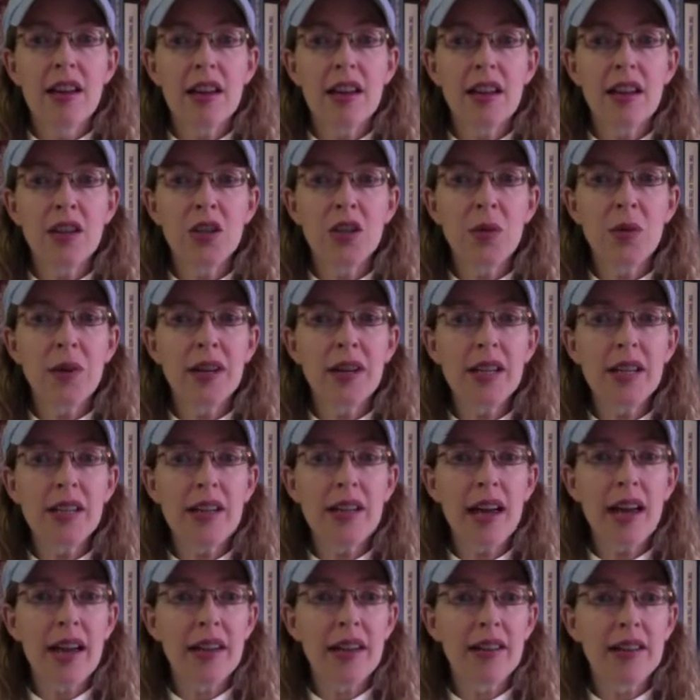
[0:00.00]
In
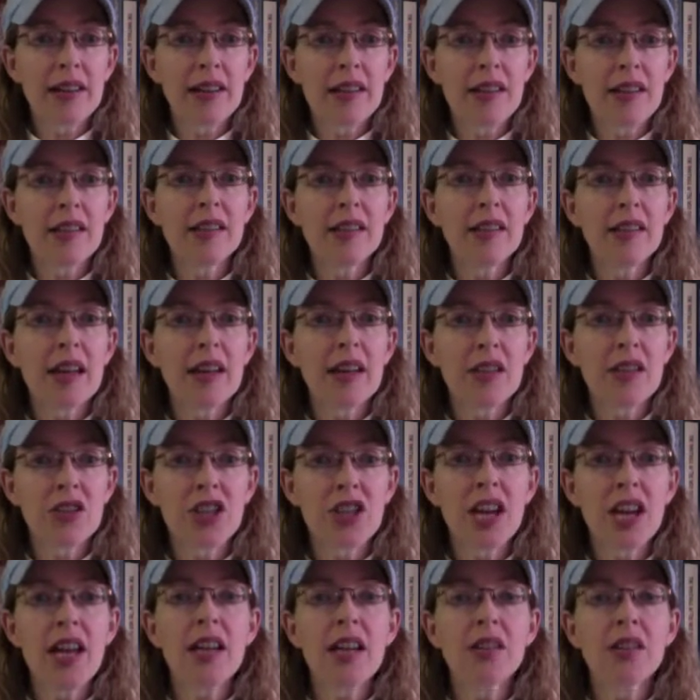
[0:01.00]
2010, he set a
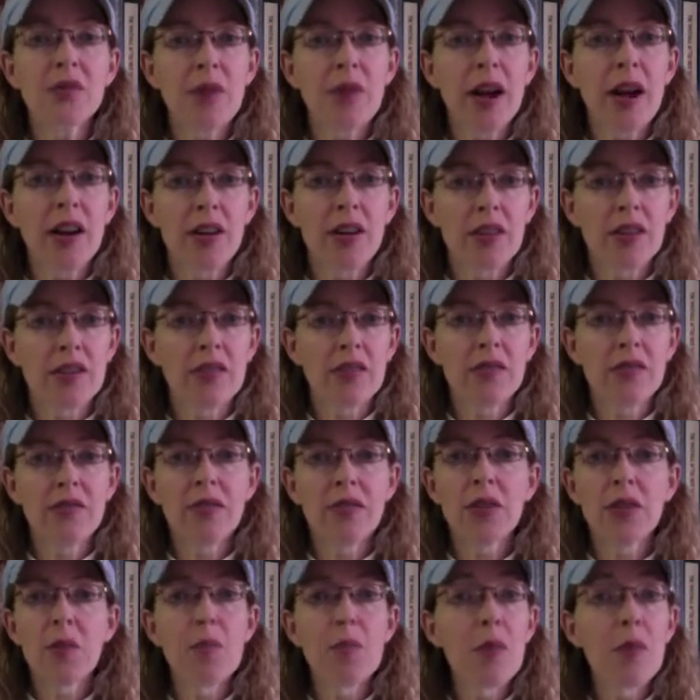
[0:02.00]
Jays record
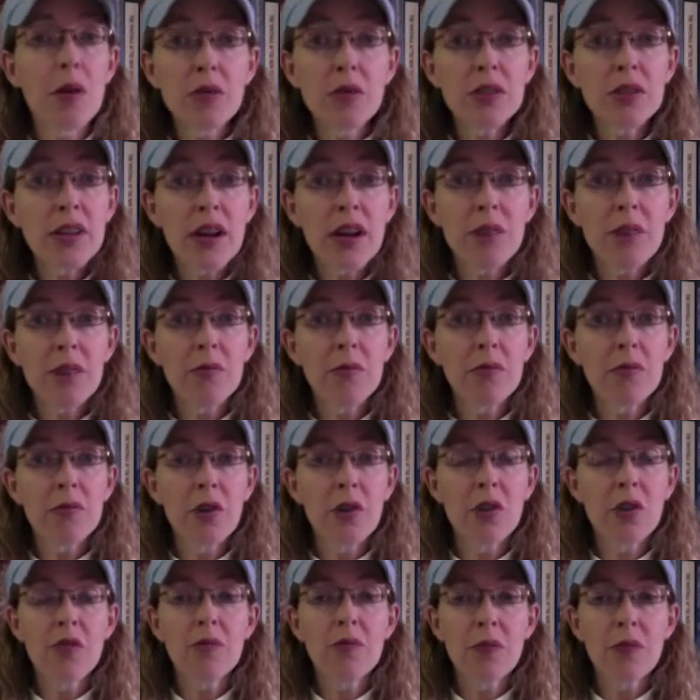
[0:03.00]
for the most
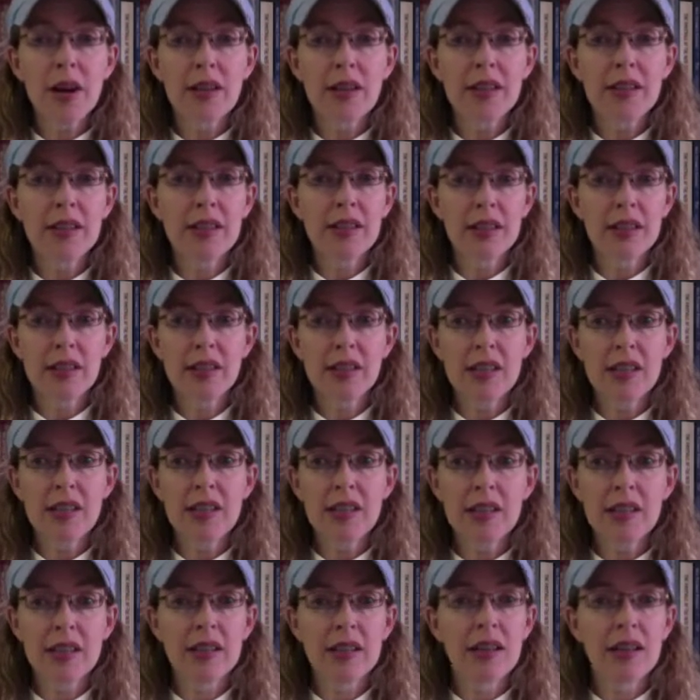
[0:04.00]
home runs in a
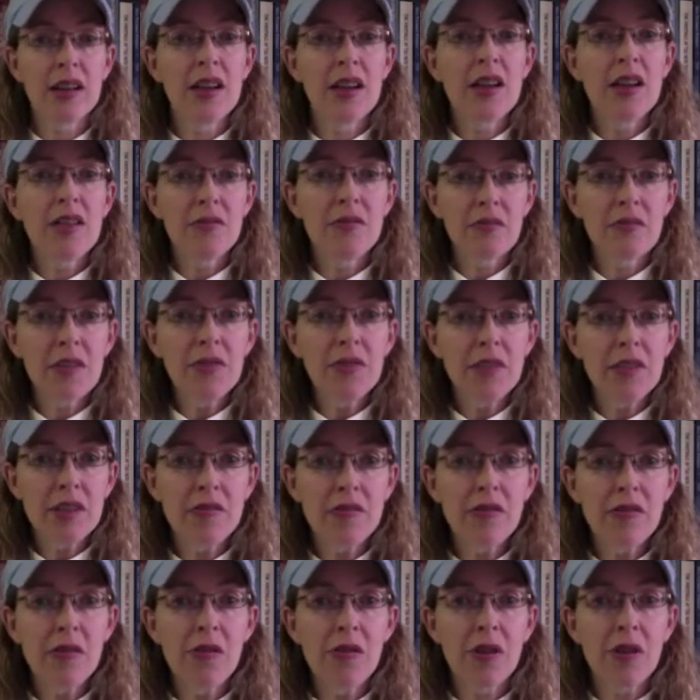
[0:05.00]
season,
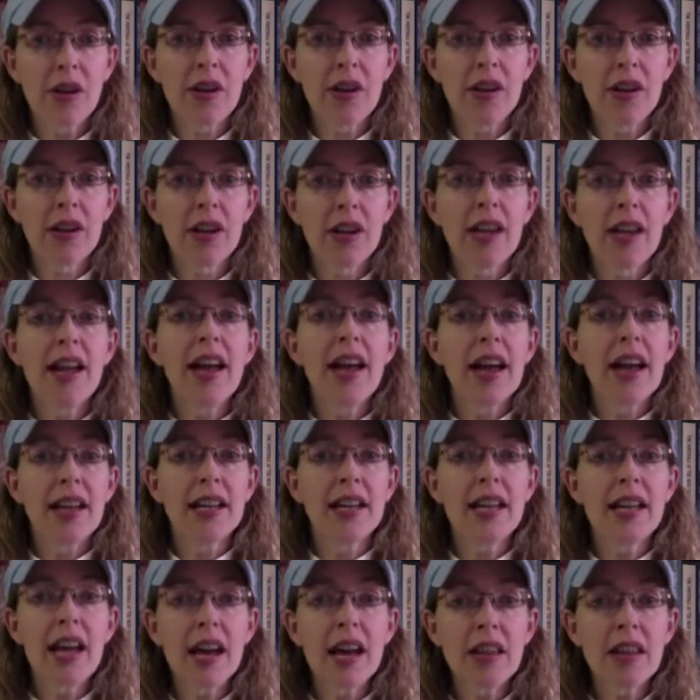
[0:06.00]
54, and
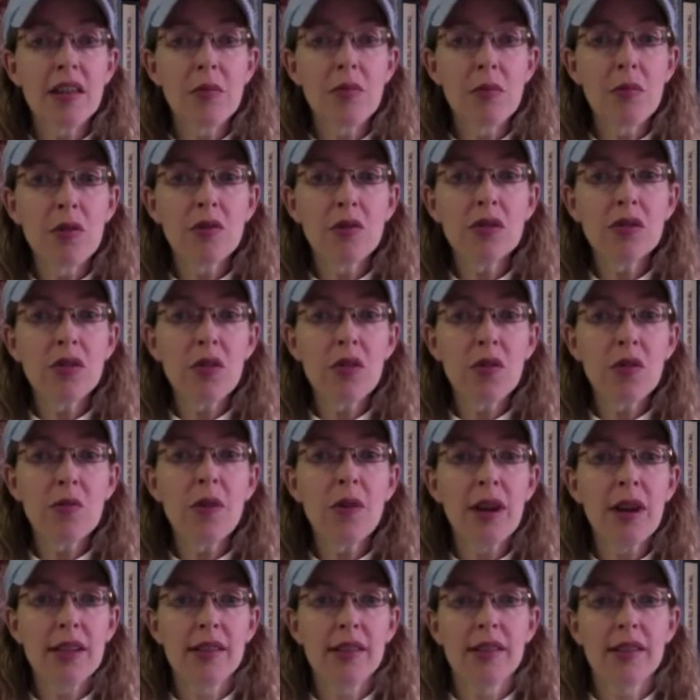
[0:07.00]
he had the most home
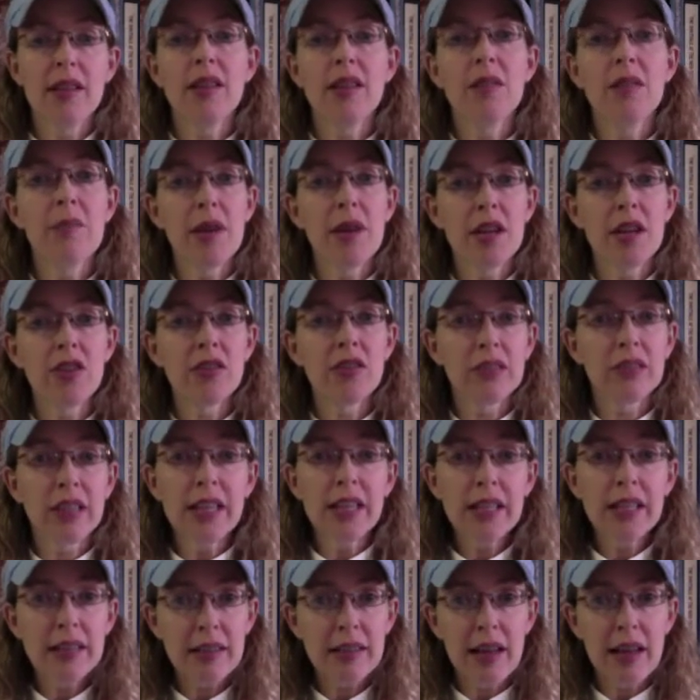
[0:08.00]
runs in the major
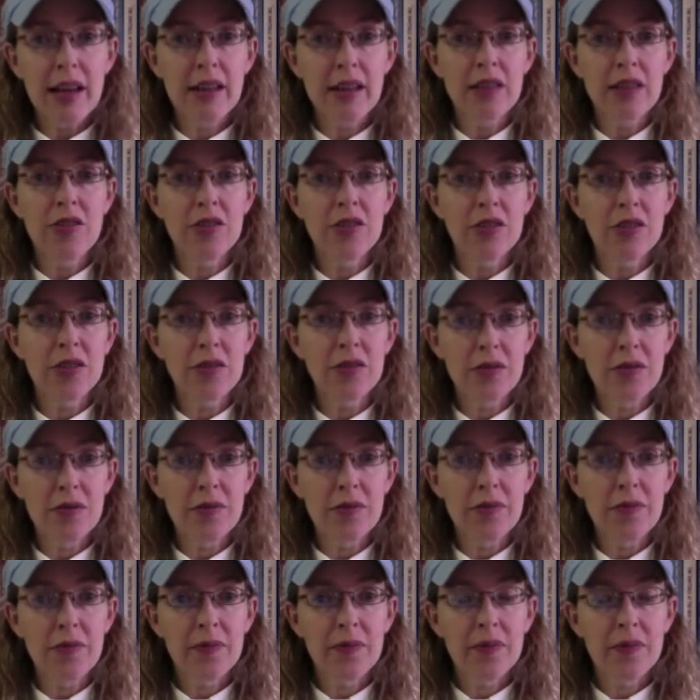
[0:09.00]
leagues that year too.
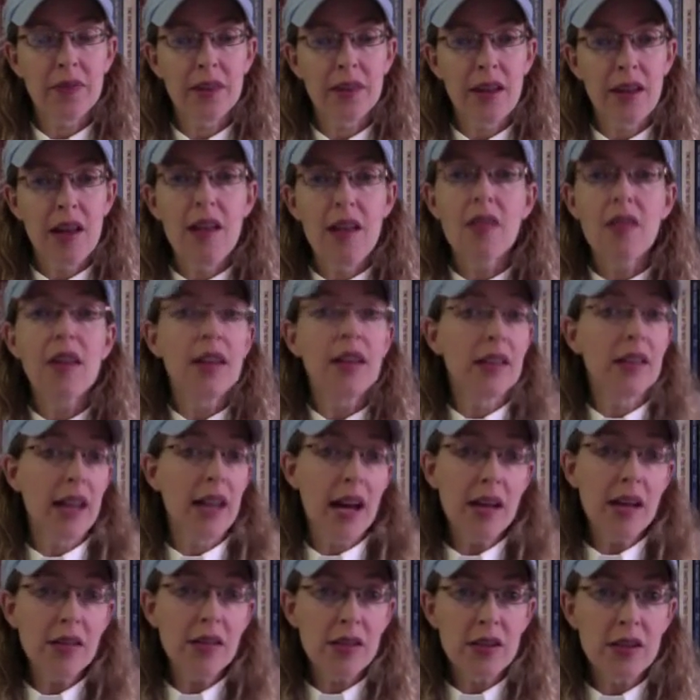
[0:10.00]
Then
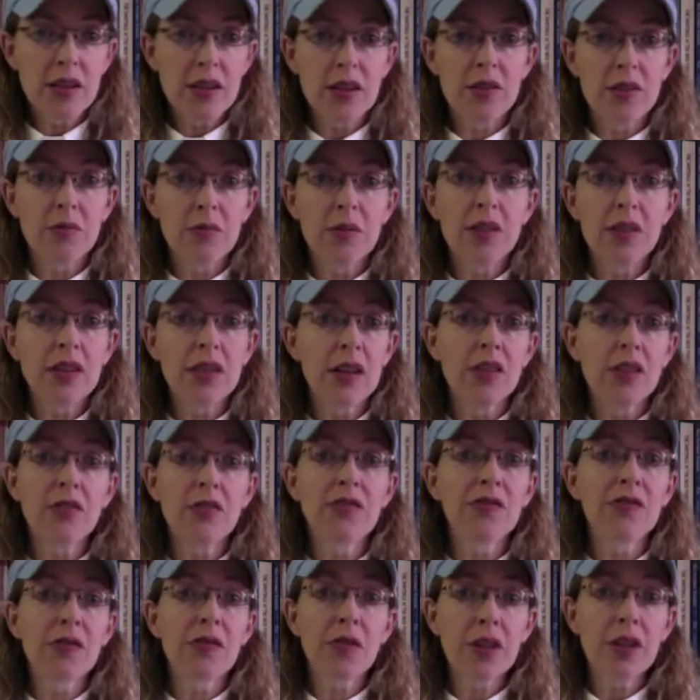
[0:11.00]
last year, with another
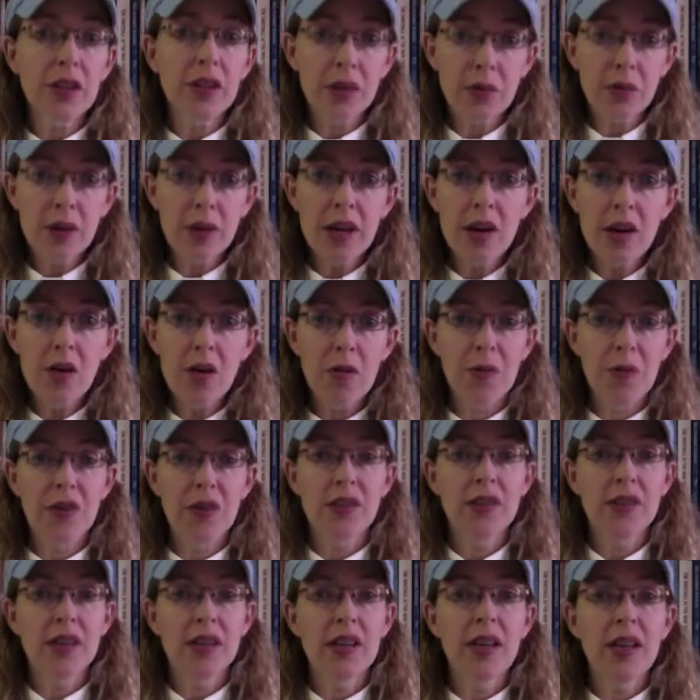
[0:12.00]
43
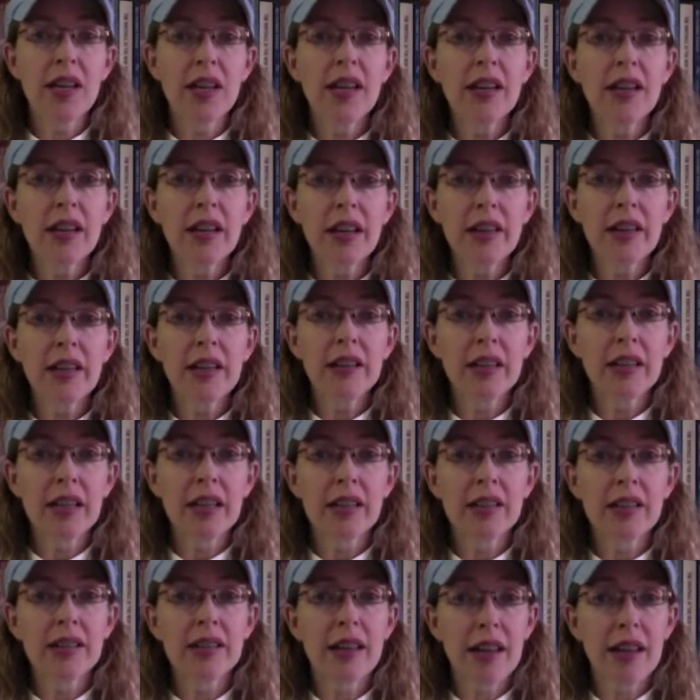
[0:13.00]
homers, he led the
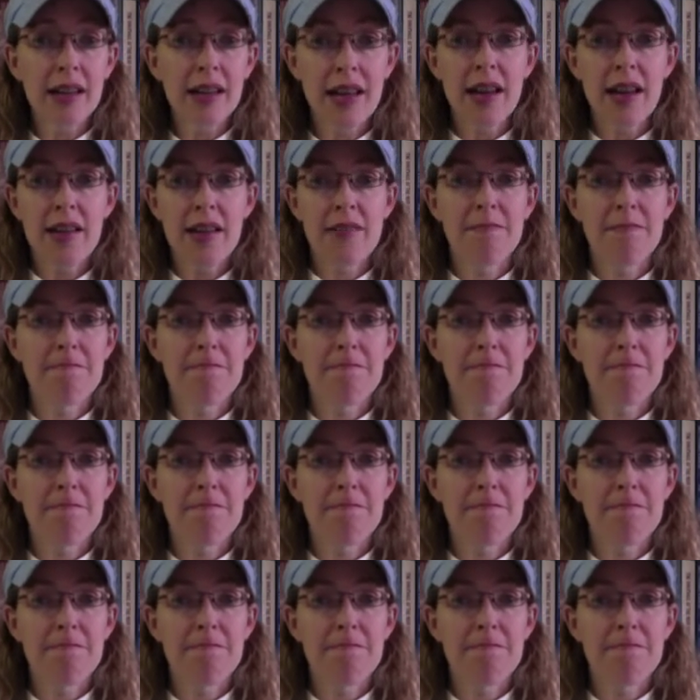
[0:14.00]
leagues again.